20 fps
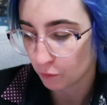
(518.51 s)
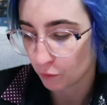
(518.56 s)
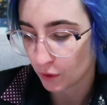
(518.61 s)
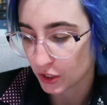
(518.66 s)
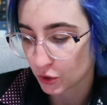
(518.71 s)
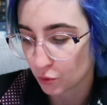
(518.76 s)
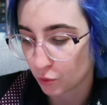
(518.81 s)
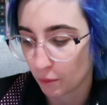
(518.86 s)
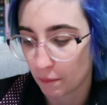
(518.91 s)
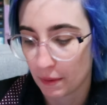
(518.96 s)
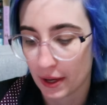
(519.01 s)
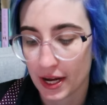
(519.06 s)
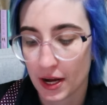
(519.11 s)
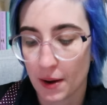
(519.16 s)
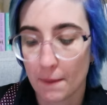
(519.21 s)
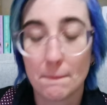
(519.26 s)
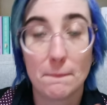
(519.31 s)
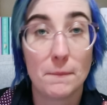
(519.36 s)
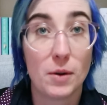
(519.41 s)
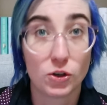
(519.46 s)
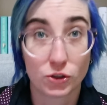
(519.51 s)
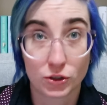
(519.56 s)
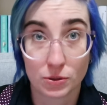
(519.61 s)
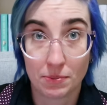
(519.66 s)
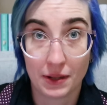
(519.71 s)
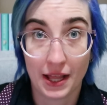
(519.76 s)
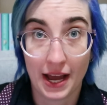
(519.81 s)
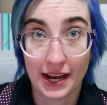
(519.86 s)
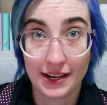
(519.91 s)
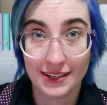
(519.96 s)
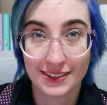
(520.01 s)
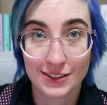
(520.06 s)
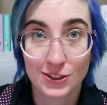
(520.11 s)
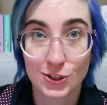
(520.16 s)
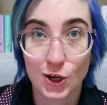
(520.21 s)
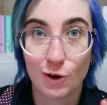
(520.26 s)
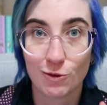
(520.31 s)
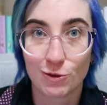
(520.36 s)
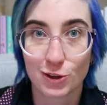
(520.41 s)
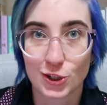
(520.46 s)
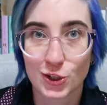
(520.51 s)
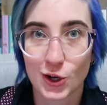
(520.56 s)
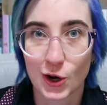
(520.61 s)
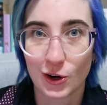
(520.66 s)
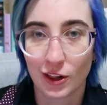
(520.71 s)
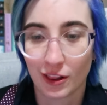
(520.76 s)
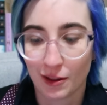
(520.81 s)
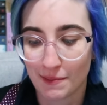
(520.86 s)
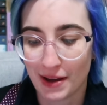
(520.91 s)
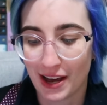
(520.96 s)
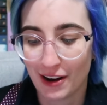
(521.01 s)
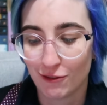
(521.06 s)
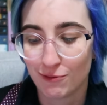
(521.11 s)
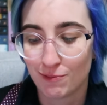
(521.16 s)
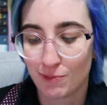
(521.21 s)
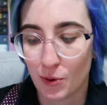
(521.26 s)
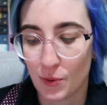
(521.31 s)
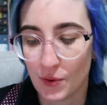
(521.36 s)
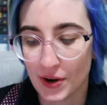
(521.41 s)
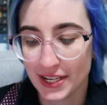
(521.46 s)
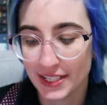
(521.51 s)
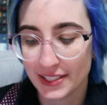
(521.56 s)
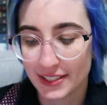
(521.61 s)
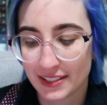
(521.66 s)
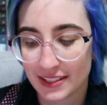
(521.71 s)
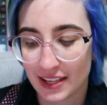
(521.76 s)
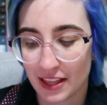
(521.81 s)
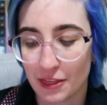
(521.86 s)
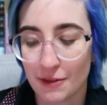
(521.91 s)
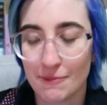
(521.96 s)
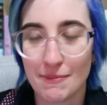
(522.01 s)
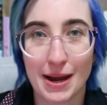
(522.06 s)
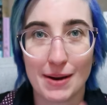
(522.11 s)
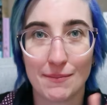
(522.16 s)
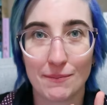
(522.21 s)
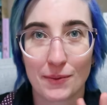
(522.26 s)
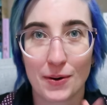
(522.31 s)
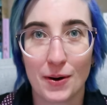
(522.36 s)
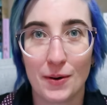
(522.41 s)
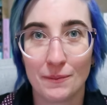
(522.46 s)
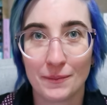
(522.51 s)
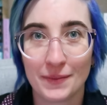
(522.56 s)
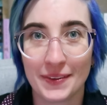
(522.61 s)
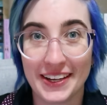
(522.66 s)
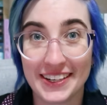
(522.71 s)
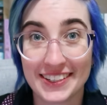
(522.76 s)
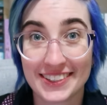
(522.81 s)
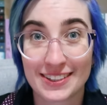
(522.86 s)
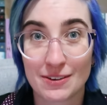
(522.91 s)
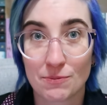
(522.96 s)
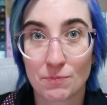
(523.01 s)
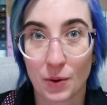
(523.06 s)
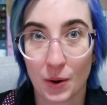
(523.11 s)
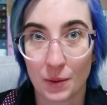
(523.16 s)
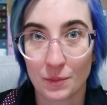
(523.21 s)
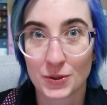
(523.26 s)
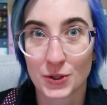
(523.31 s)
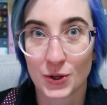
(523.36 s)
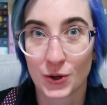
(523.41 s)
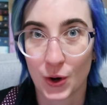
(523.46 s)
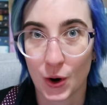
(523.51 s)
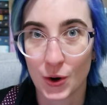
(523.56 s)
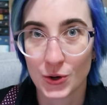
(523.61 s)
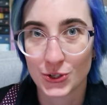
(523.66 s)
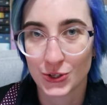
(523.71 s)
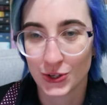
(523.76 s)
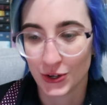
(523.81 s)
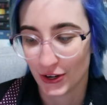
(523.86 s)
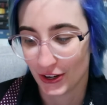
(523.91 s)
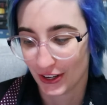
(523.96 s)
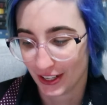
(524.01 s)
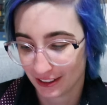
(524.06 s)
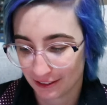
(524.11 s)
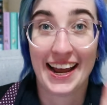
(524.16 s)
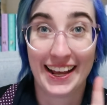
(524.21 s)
which will be multipliers of the total amount of points the main prompt list prompt got you.